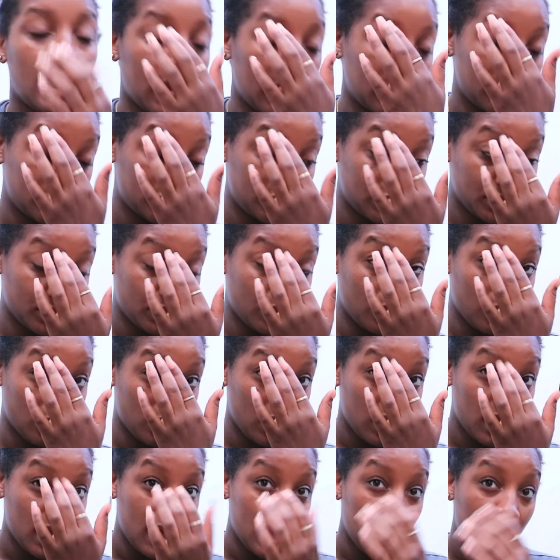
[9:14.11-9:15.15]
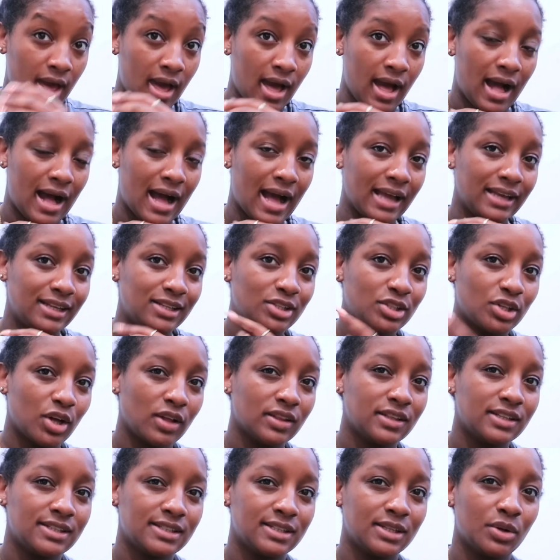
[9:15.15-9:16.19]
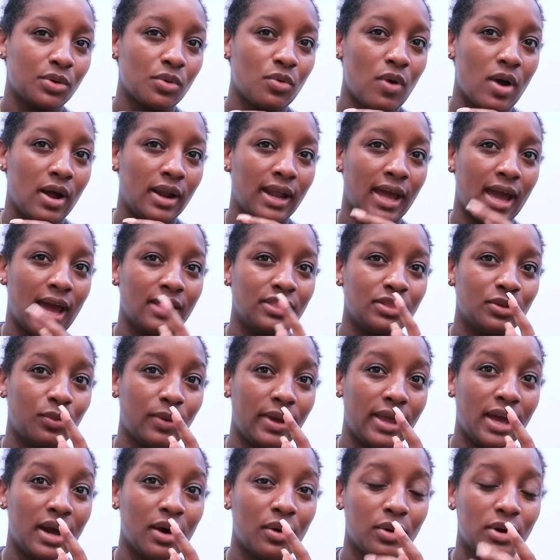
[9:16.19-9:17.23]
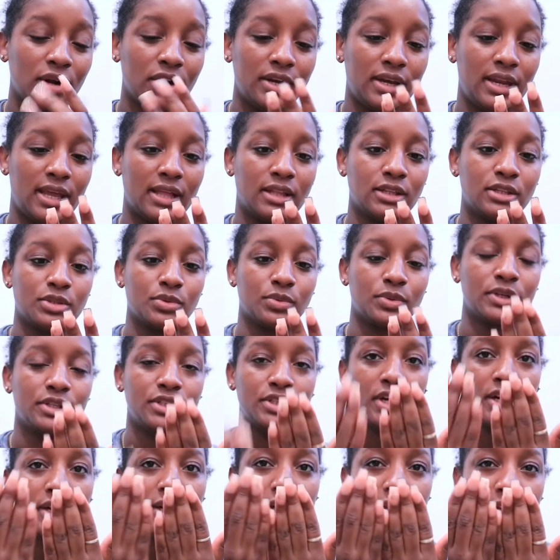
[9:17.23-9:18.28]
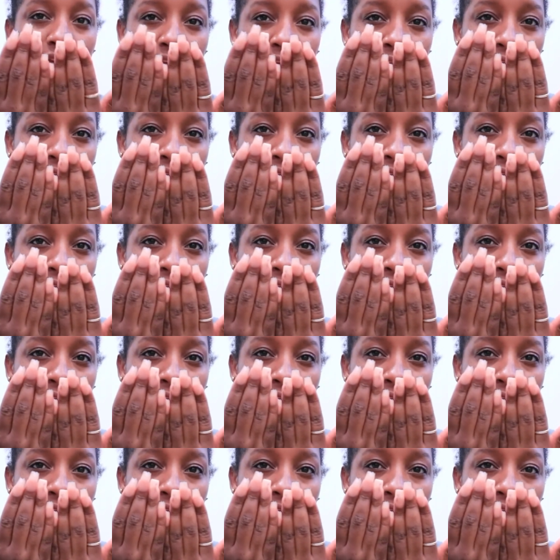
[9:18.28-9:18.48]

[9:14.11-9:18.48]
And so I saw this little one and the way how her nails were done,